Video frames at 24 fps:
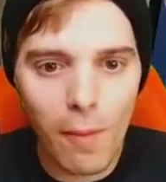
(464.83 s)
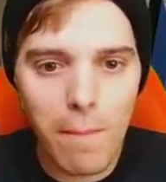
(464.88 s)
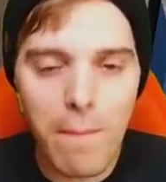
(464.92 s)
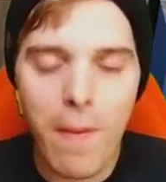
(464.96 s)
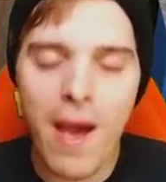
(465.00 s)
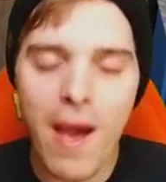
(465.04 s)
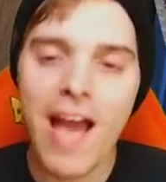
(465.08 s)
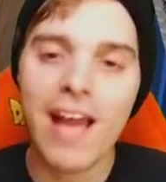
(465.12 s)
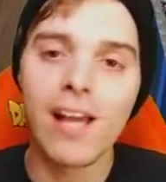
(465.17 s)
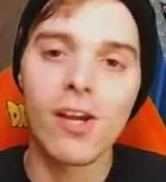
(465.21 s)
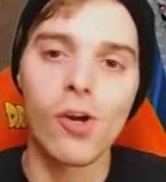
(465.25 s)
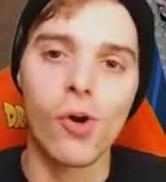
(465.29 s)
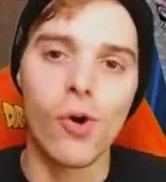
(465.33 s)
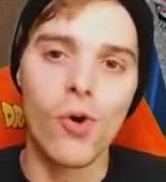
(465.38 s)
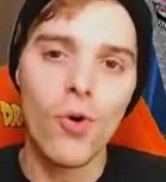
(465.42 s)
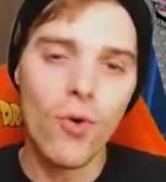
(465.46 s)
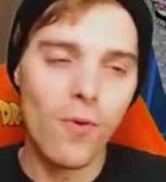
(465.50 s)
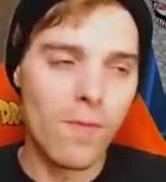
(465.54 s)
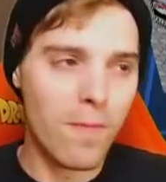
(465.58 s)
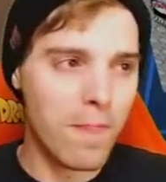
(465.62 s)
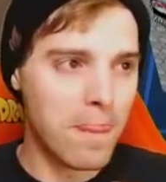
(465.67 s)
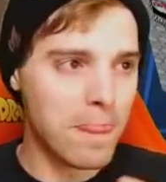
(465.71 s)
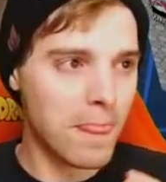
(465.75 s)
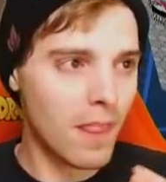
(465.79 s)

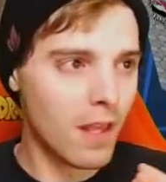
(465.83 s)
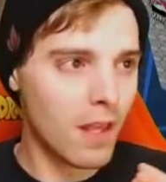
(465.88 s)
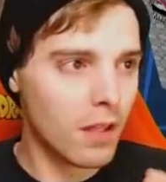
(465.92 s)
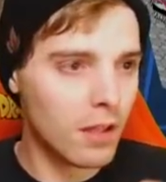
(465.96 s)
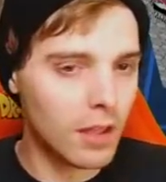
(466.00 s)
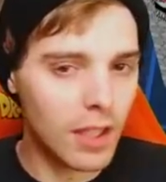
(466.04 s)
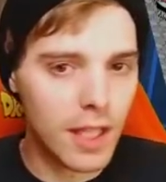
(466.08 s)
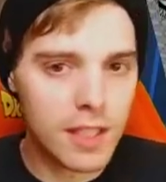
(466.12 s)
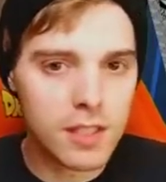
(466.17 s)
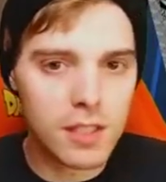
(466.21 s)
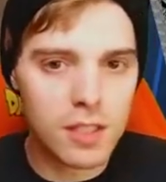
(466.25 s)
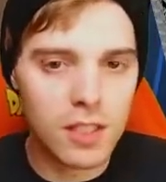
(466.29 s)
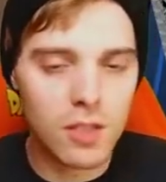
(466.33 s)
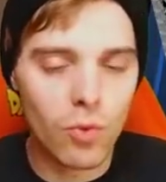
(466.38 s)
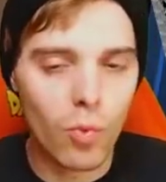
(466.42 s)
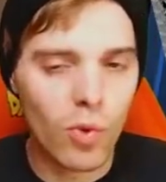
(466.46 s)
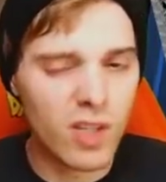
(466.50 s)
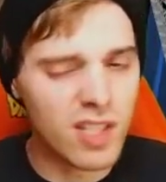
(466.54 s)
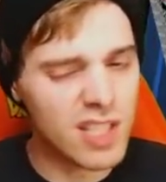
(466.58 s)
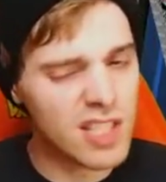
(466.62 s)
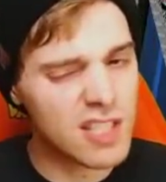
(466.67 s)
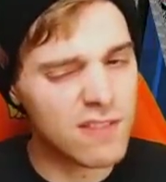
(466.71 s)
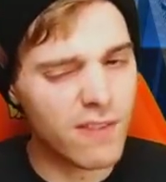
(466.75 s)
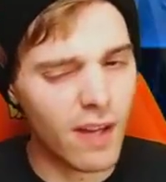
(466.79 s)
Pango. Let's see
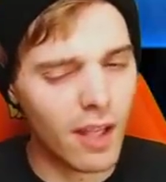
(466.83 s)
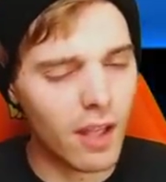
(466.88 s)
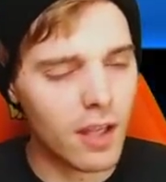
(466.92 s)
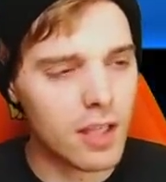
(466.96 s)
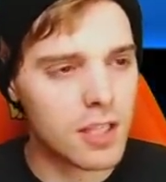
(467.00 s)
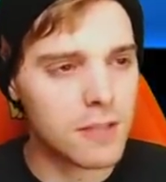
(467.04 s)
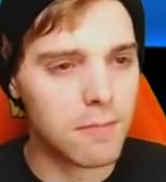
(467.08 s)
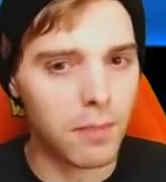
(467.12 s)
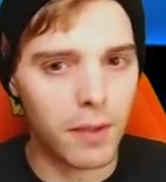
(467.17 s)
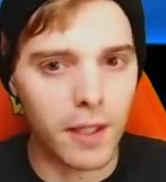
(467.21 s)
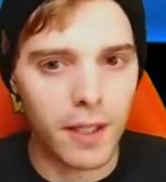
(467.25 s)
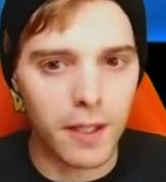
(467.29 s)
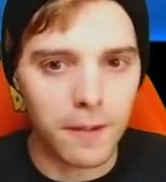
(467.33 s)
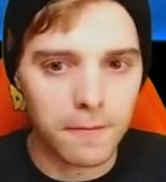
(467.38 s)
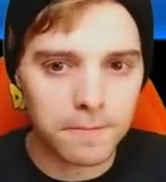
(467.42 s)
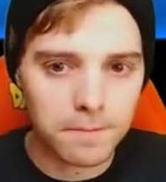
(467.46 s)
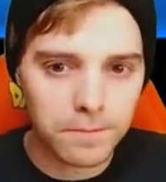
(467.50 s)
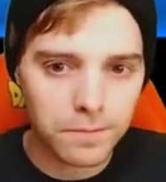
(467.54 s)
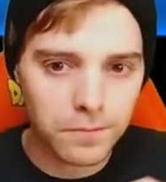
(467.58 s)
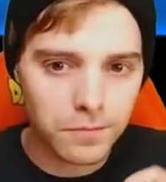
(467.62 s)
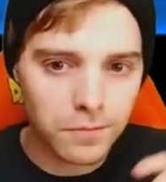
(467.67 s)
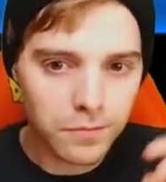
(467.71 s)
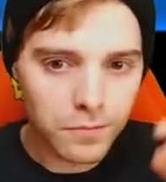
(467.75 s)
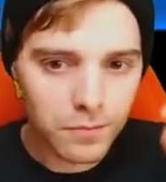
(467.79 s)
what this fella is playing.
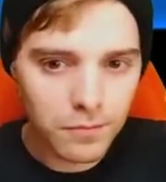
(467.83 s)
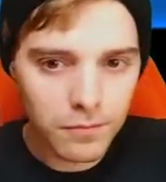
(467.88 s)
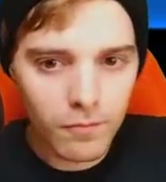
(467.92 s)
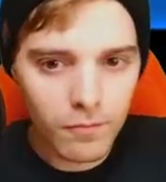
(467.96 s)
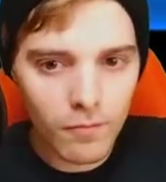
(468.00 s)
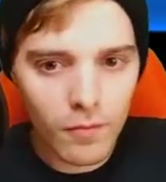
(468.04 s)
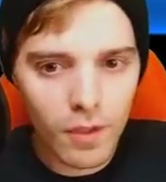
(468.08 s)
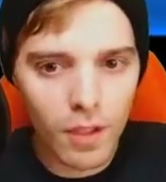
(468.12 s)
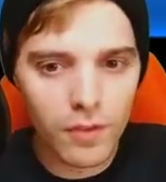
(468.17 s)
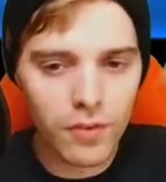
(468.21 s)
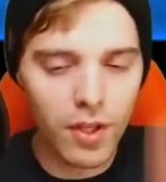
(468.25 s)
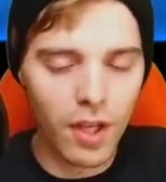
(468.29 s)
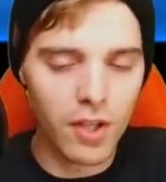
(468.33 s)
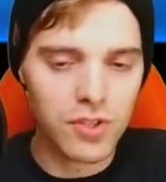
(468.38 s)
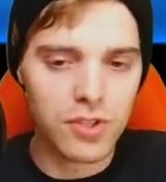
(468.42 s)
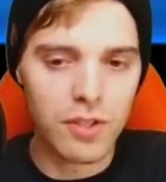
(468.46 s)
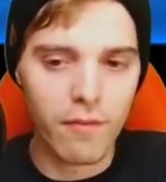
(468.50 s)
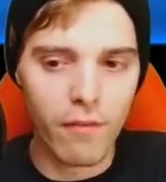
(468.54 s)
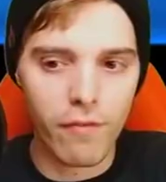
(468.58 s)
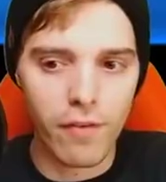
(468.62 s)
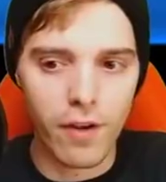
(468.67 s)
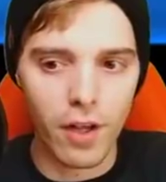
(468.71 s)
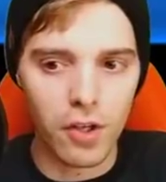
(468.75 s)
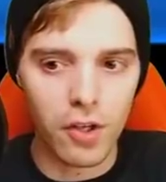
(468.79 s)
Tails
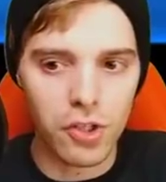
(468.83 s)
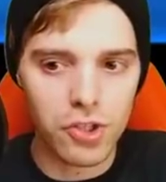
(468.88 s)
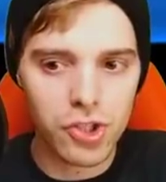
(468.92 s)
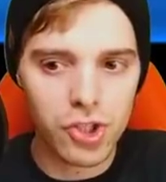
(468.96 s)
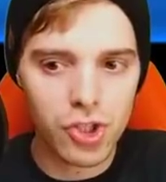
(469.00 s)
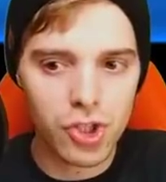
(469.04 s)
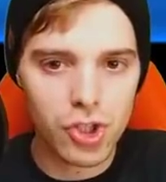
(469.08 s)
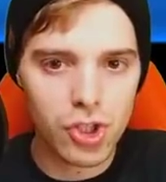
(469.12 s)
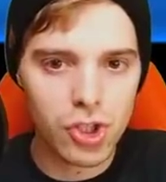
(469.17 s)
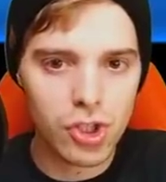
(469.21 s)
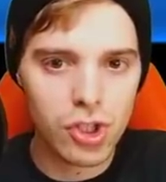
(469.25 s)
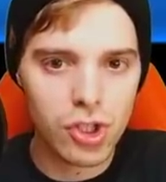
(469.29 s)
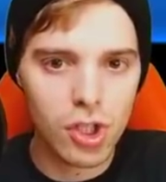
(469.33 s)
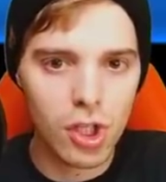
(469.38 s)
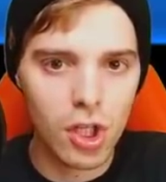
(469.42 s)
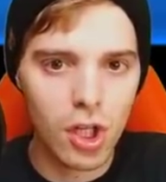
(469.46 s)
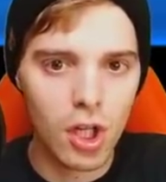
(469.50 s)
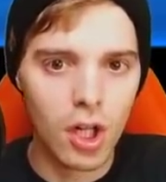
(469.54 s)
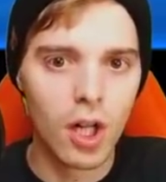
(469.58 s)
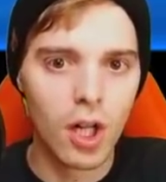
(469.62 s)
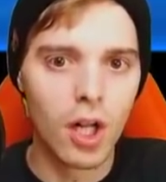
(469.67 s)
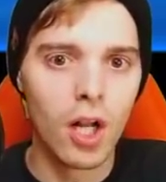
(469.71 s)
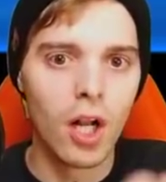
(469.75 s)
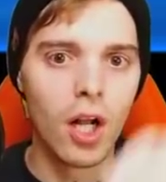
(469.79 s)
never fails.
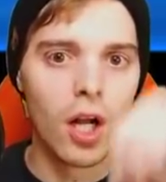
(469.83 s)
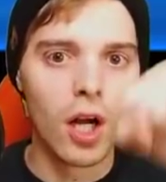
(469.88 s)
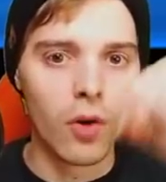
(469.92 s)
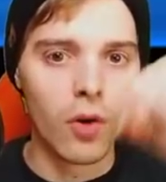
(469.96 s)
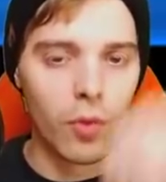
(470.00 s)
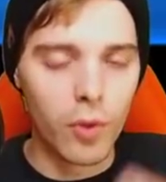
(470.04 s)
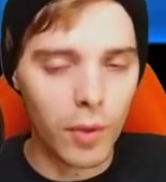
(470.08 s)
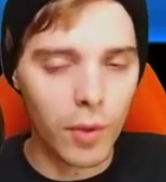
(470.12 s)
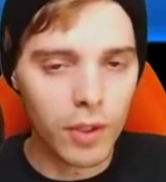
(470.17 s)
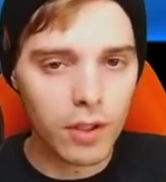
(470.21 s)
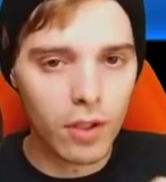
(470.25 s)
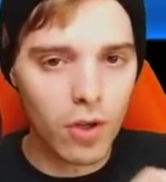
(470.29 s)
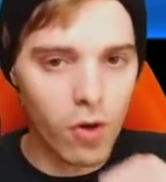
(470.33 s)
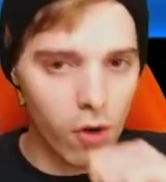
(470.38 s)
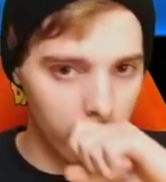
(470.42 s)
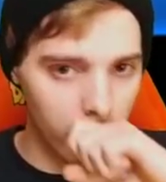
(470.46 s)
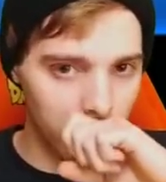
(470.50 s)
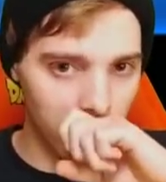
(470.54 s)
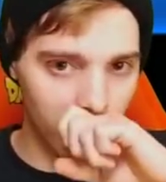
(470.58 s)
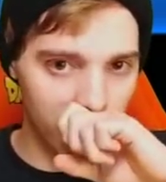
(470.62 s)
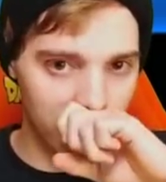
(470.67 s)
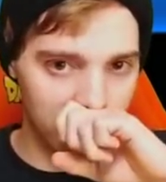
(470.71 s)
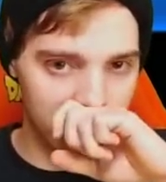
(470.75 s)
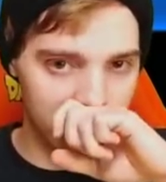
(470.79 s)
We won the coin
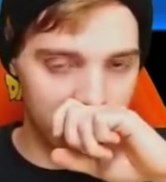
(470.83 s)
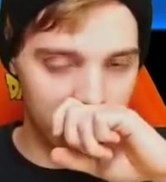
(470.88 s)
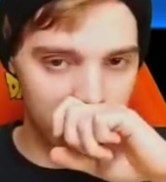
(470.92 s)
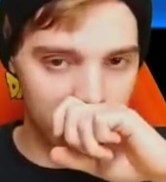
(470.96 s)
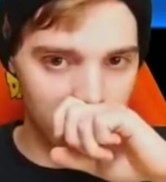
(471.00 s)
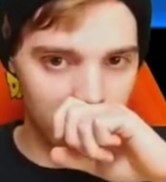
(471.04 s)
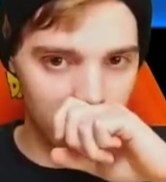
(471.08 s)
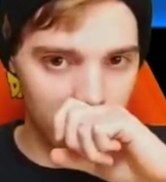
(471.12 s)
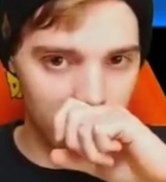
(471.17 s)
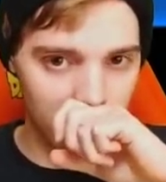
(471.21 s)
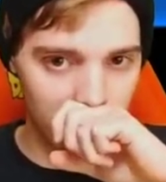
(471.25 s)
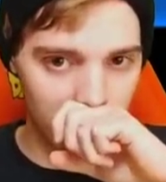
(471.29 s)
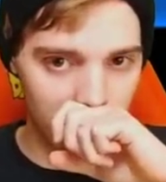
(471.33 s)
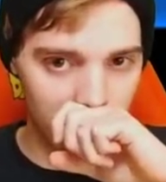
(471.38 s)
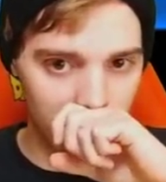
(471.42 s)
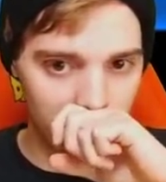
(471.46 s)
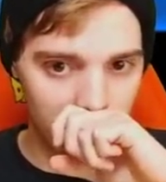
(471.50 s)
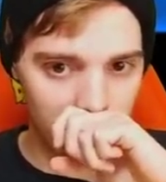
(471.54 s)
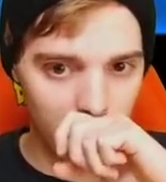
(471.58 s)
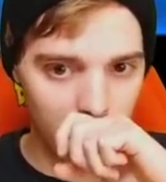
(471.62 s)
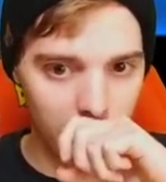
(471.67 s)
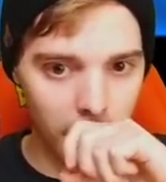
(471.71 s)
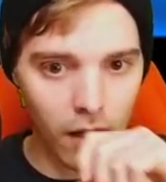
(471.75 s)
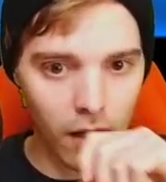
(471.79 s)
flip. This
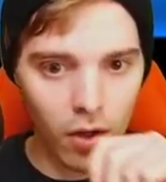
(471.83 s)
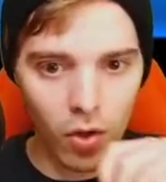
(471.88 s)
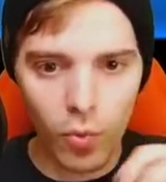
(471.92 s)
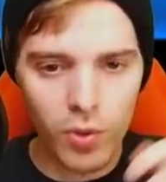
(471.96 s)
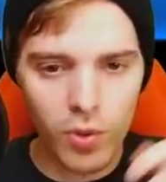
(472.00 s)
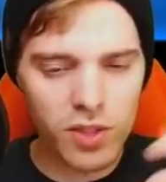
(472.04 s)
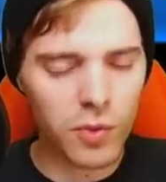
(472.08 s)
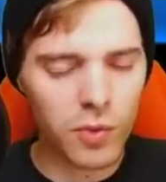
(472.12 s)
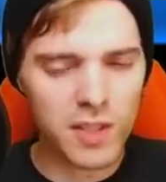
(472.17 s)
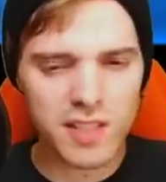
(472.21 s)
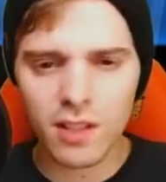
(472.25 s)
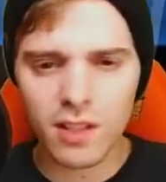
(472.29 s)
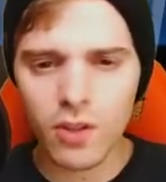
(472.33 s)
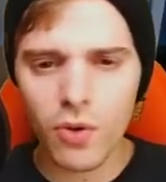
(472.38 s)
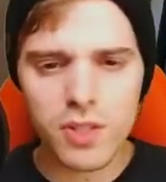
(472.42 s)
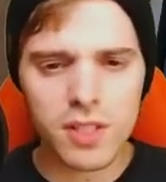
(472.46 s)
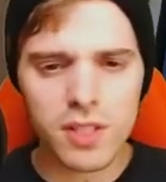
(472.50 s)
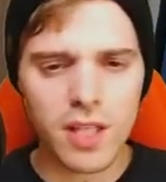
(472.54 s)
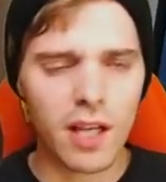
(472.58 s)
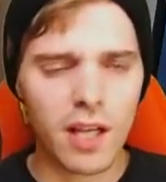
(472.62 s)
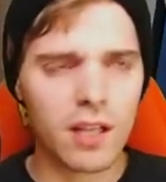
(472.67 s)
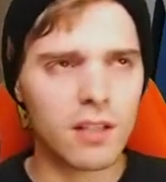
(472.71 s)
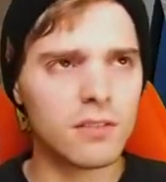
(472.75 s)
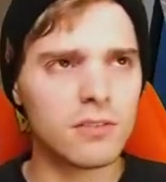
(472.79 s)
list, I think, always wants to go
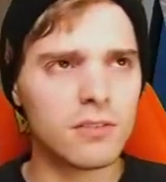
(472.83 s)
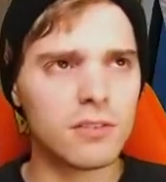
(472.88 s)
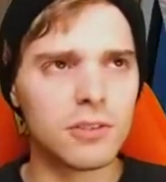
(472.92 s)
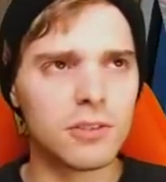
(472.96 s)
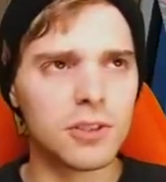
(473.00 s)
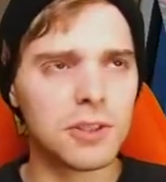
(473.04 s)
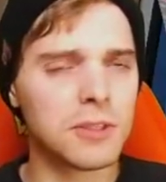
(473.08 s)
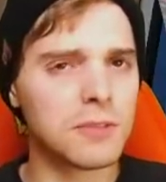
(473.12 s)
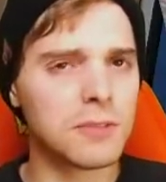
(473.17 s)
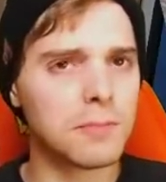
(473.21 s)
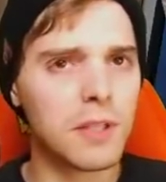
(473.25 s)
second, just